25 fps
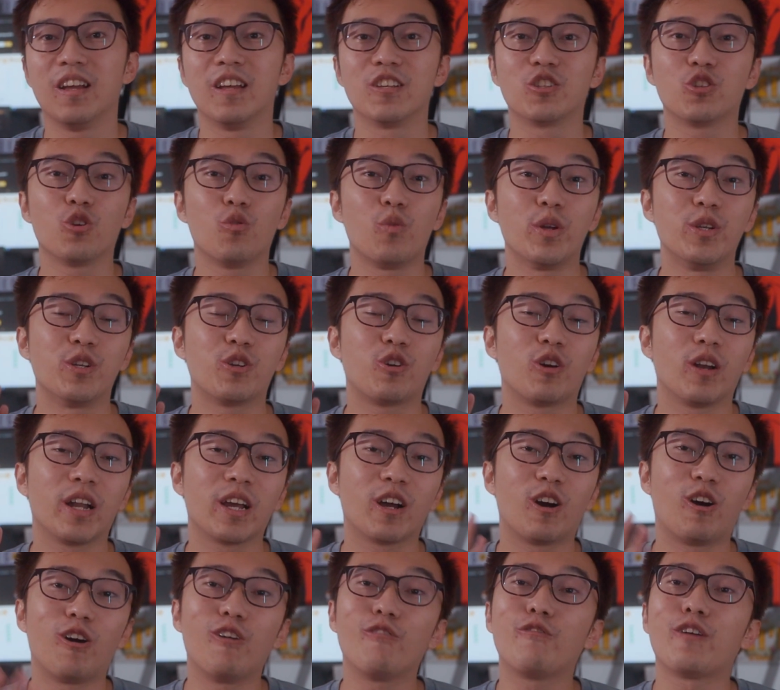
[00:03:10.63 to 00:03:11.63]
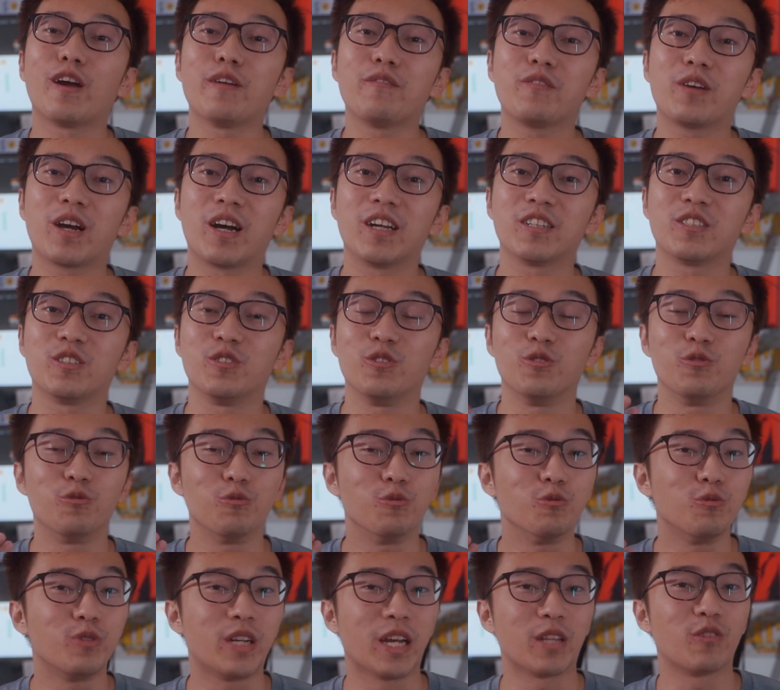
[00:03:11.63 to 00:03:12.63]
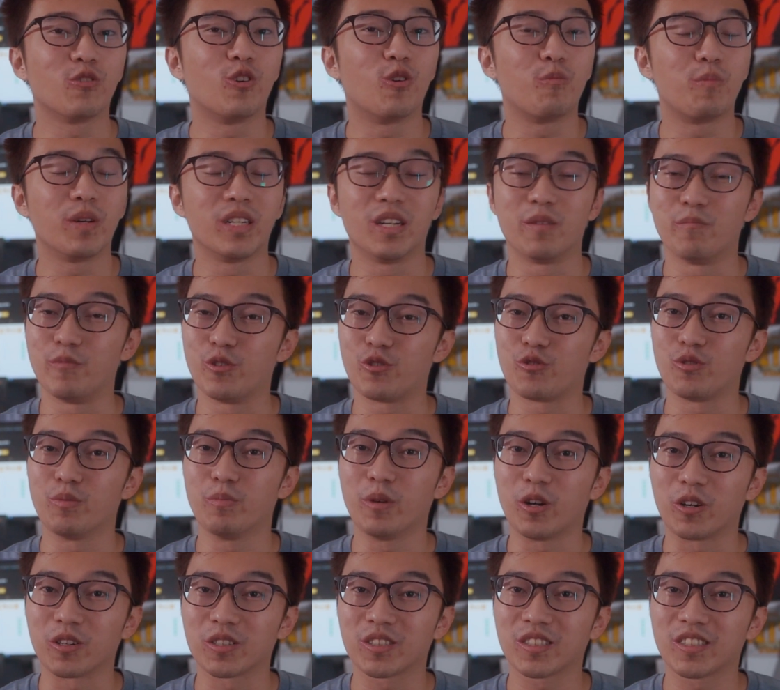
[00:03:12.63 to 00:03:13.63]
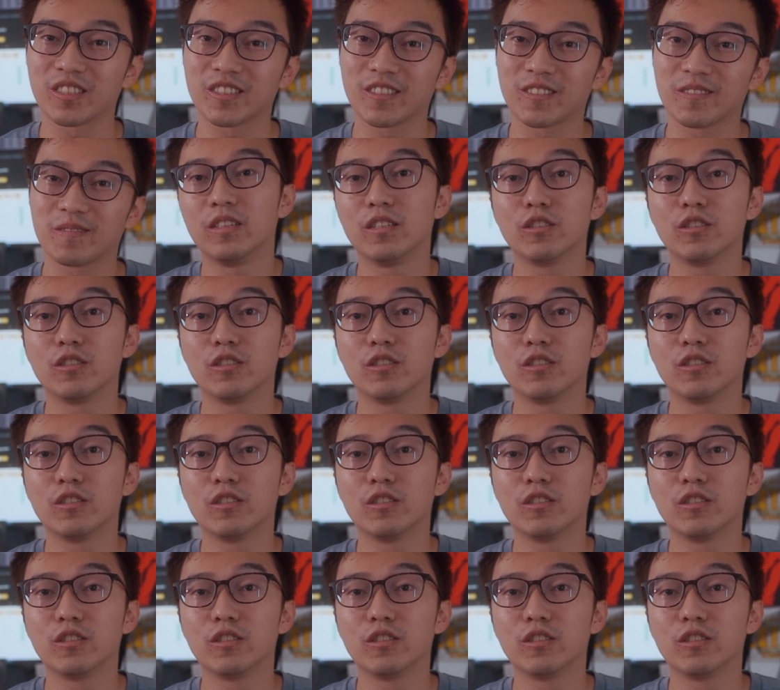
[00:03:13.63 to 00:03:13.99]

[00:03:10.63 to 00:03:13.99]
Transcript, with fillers: So when you collect all 5 cards, you do get to open a mystery box.